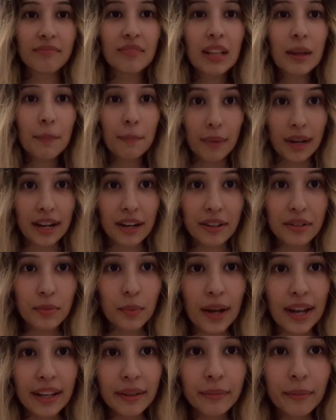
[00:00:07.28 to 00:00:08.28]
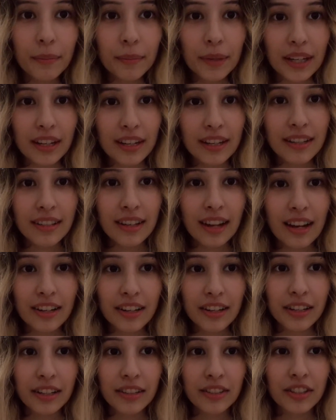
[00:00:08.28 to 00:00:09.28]
my hair's wet because
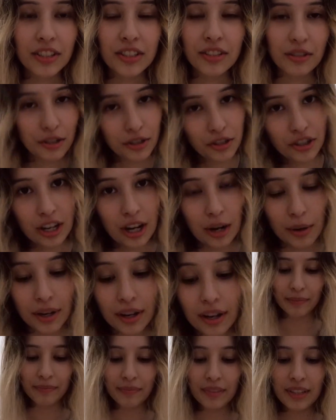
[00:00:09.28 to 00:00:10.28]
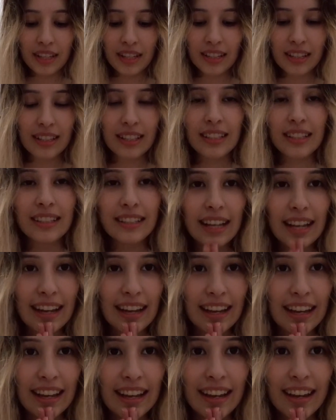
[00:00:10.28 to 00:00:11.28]
I just took a shower.
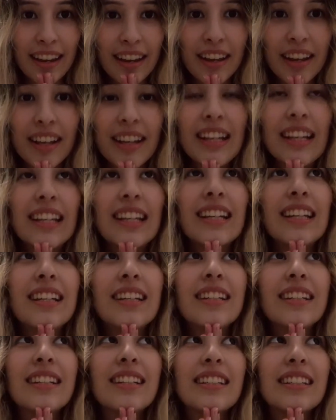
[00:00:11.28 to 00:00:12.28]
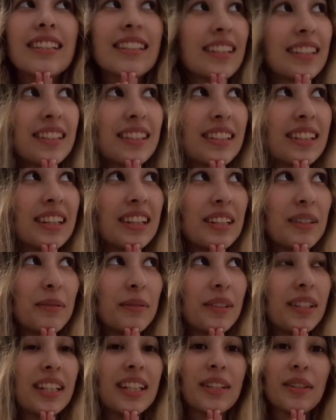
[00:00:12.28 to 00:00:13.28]
Today, since I'm
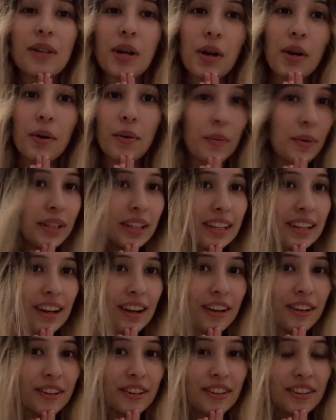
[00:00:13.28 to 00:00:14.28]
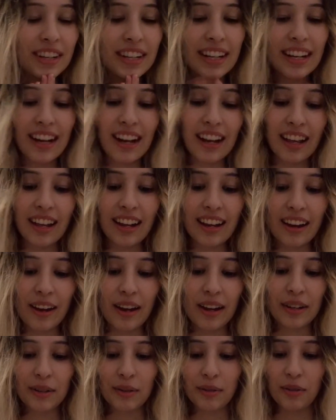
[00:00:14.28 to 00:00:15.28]
like really hungry and I
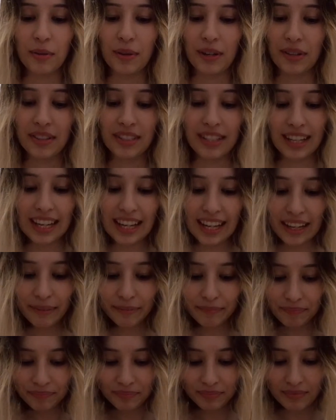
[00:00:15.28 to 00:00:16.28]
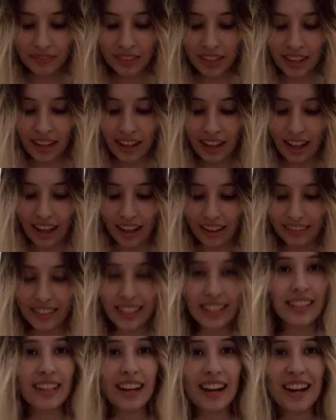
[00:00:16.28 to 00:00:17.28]
don't know what else to eat,
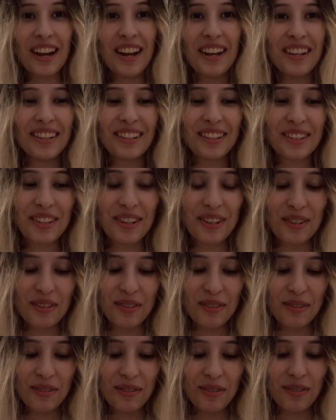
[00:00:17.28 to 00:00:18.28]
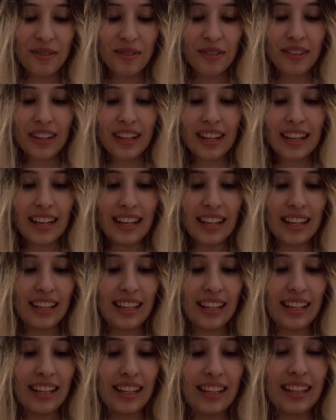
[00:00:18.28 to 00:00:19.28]
decided to
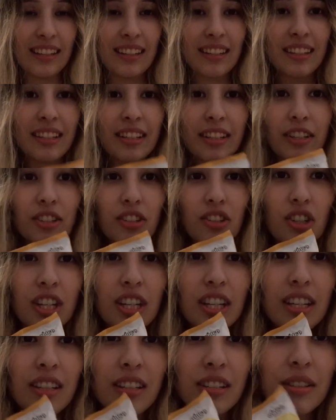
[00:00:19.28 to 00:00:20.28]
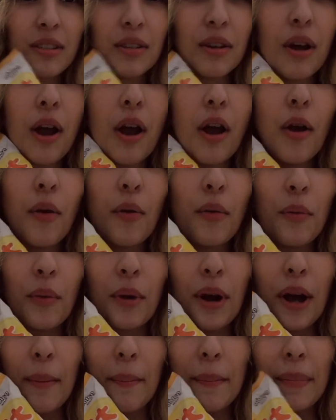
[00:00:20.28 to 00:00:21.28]
eat cheese
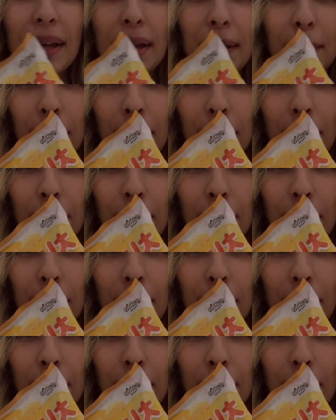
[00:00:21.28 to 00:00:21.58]
ramen.